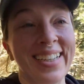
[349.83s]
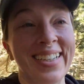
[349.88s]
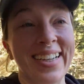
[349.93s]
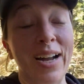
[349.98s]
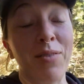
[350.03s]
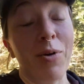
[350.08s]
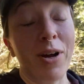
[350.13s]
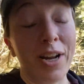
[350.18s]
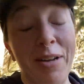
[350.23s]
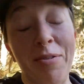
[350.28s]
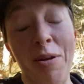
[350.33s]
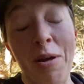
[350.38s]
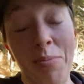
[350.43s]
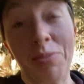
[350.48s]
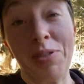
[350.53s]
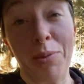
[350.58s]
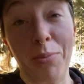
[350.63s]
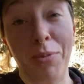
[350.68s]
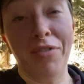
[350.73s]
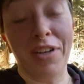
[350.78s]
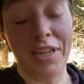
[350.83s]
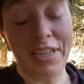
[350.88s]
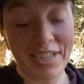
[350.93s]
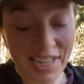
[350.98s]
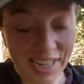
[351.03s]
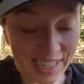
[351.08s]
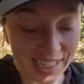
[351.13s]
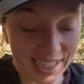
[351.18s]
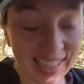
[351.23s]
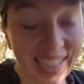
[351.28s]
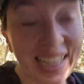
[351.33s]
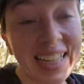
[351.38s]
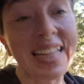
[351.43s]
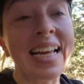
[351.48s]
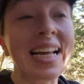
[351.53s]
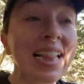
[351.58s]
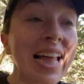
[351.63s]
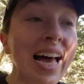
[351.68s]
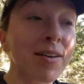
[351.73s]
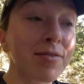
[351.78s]
I ran up some of it, and
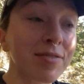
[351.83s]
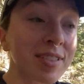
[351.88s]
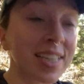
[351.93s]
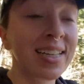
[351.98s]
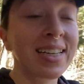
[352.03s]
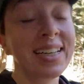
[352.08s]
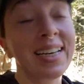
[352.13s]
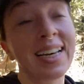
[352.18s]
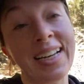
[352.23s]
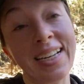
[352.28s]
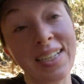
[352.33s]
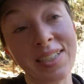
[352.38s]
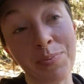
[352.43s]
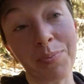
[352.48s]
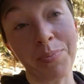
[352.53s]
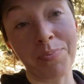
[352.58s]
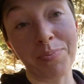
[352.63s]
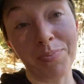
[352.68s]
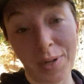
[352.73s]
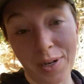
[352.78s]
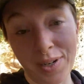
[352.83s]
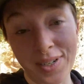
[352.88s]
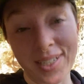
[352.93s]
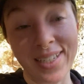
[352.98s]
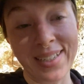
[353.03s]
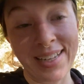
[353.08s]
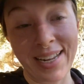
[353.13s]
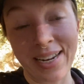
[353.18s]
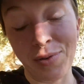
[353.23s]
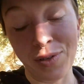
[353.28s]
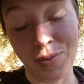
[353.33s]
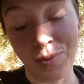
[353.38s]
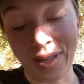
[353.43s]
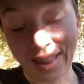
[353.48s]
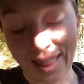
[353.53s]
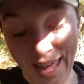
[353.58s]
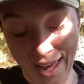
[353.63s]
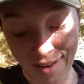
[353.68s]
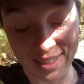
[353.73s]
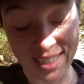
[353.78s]
he laughed, and his person that he was with
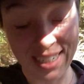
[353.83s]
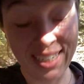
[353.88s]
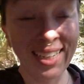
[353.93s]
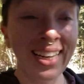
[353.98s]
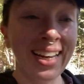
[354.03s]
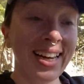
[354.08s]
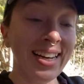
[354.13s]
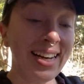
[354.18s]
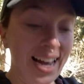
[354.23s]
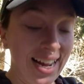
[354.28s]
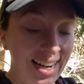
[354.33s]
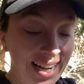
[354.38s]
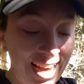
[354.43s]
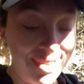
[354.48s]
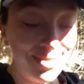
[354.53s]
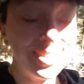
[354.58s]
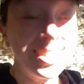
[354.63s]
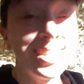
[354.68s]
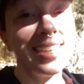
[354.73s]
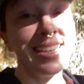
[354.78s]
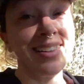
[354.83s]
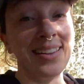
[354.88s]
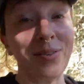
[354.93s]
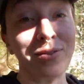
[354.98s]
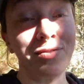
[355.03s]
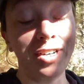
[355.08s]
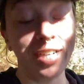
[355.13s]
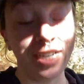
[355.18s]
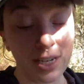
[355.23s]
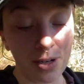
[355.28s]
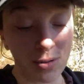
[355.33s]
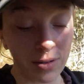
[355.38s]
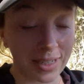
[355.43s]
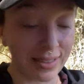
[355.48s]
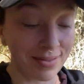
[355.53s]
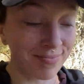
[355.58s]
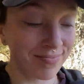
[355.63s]
laughed, and I laughed, and that was very cute.